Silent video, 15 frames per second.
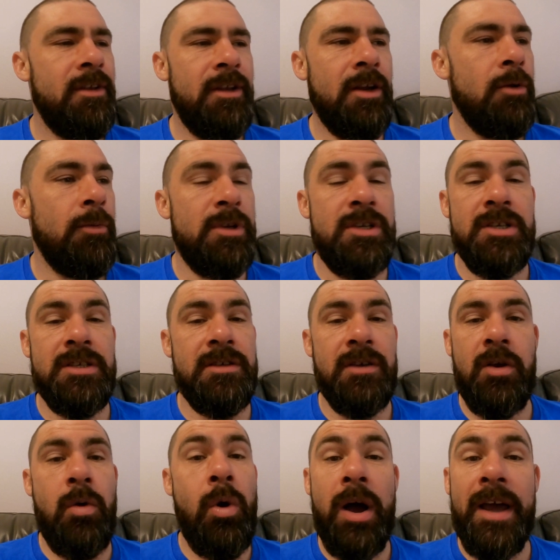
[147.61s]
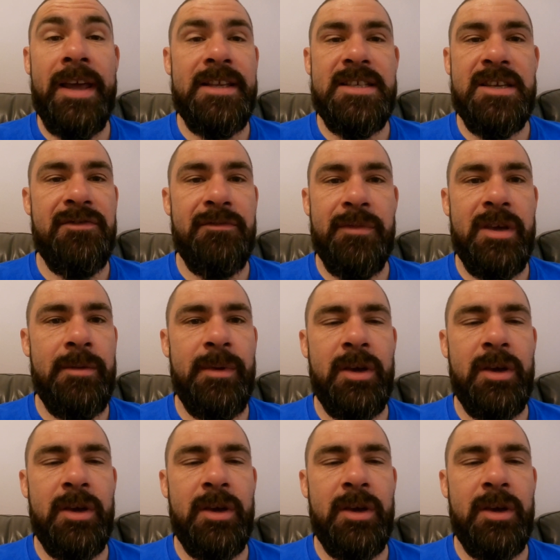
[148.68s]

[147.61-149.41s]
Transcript: you know, which is quite easy for me